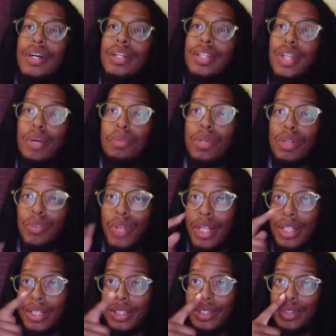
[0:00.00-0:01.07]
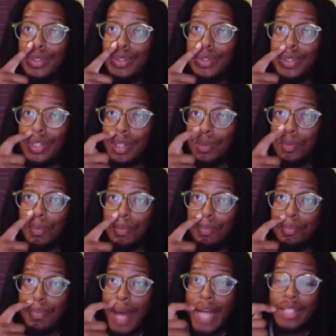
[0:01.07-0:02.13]
Gilbert Arenas, who was a
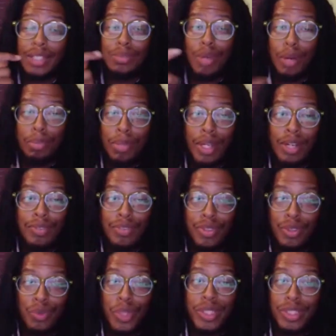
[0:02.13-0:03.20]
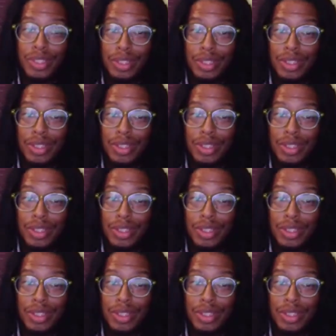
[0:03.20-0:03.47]
basketball player for the Wizards,